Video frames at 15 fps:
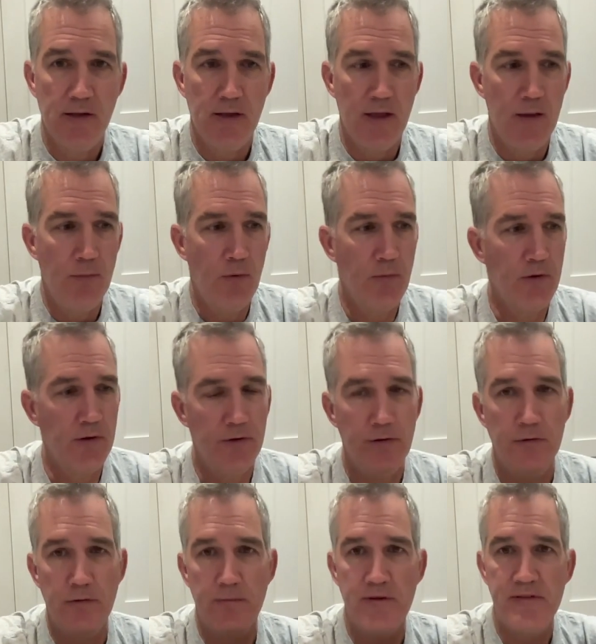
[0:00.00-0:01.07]
And what we're going to do
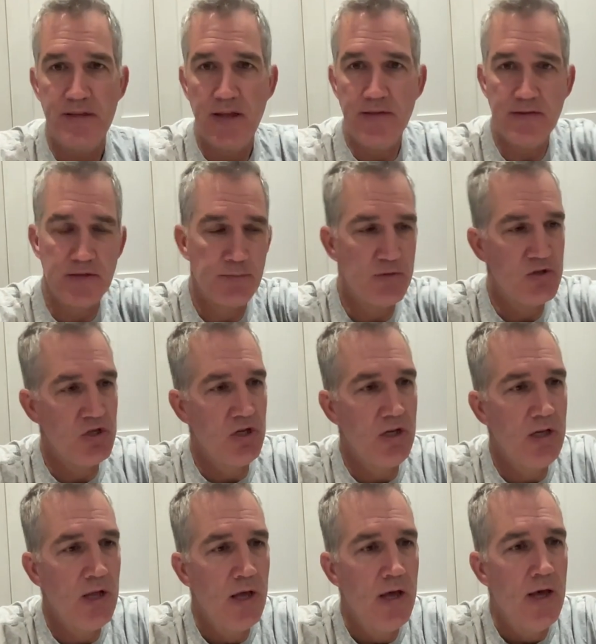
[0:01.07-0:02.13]
to reset this
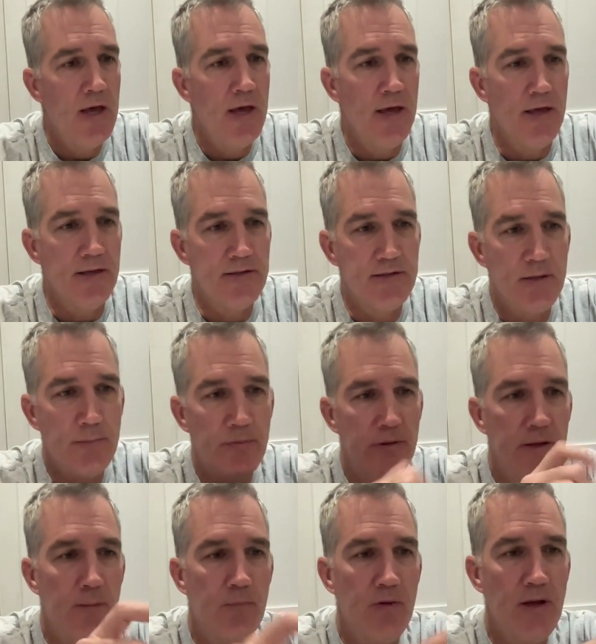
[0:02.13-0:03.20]
machine is
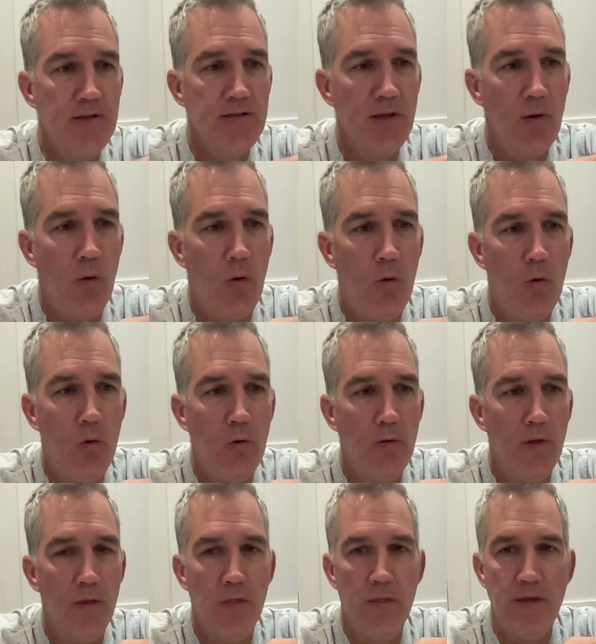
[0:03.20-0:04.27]
simply press and
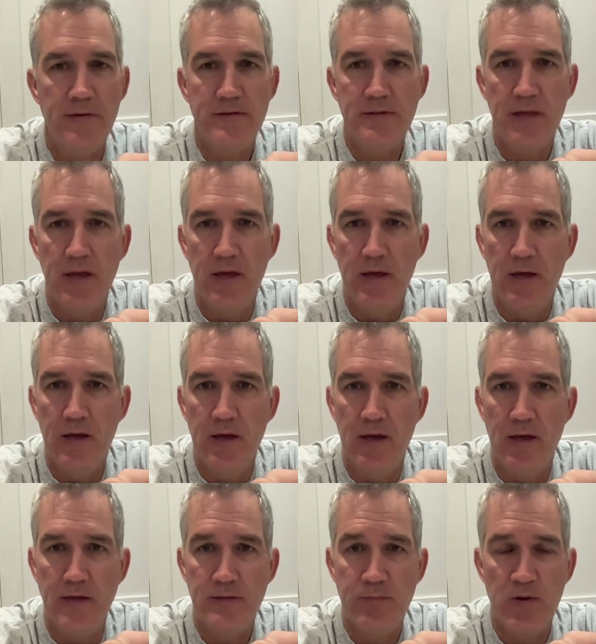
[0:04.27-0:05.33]
hold this
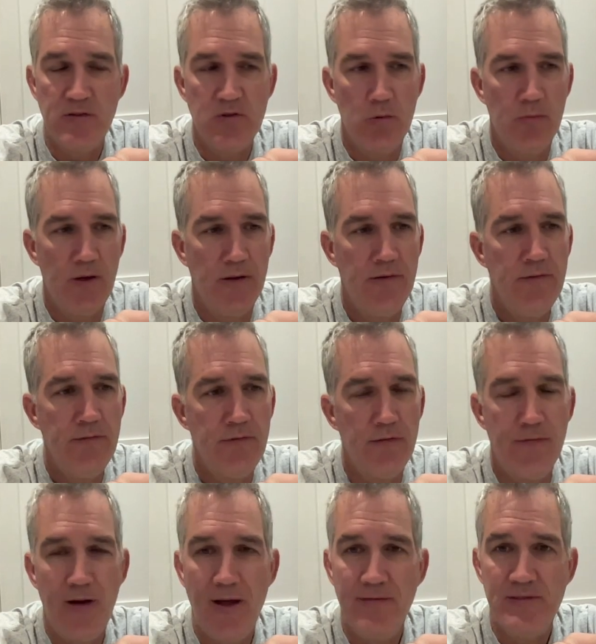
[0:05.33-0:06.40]
espresso button for
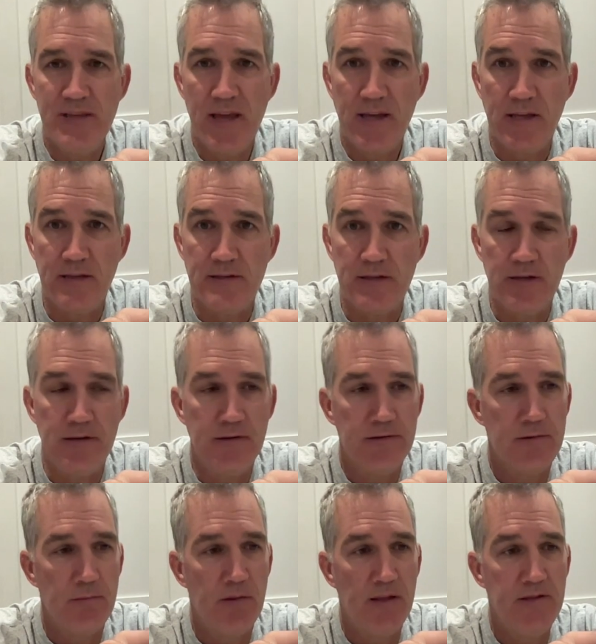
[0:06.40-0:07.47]
5 seconds until
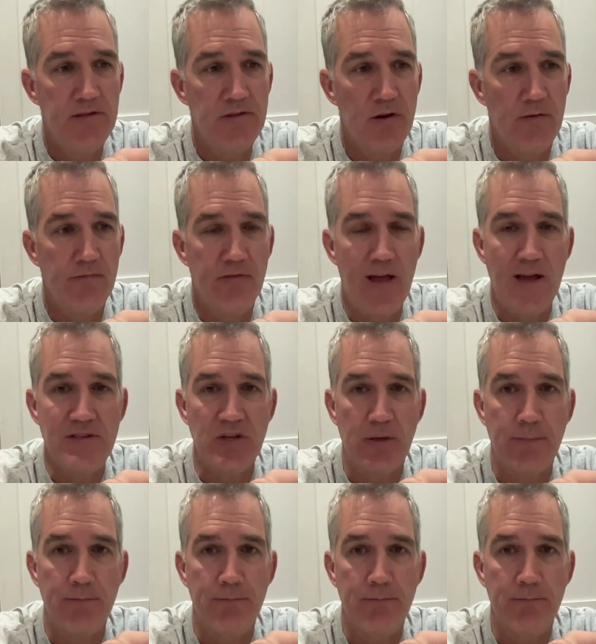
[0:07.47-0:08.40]
some lights start flashing.